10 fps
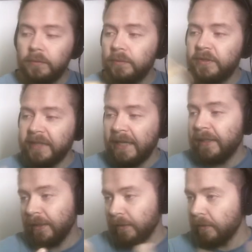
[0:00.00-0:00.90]

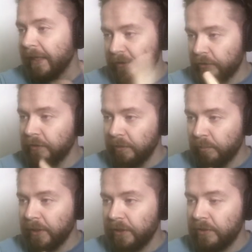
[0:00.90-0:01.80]
standing next to the
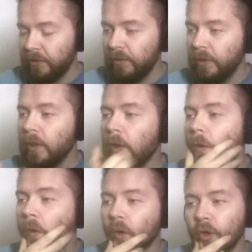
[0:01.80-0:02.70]
person,
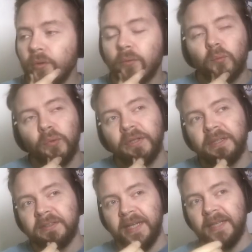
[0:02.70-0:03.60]
or with
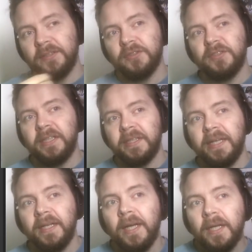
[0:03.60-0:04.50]
intent you say,
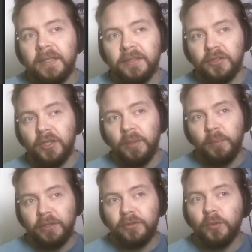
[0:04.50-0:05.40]
okay, there's going to
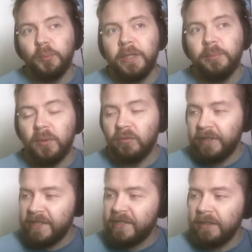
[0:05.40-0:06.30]
be two people
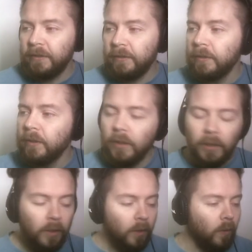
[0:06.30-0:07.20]
wrestling,
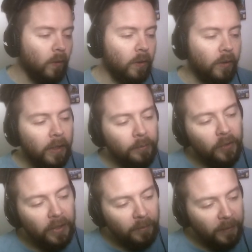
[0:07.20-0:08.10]
or I'm
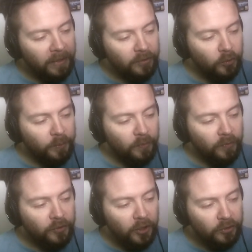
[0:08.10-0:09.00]
going to
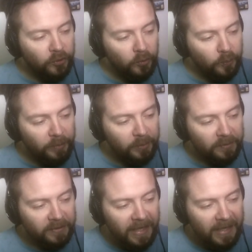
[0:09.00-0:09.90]
draw two people
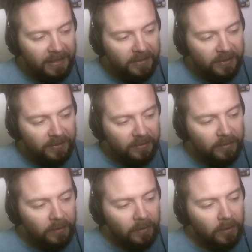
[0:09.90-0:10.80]
dance,
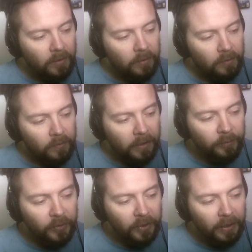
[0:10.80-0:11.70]
or
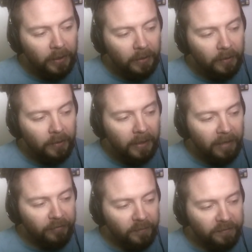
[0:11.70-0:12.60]
I'm going to
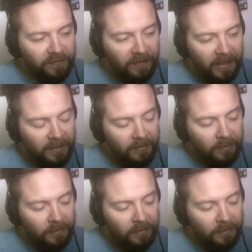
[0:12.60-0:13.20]
have them fight.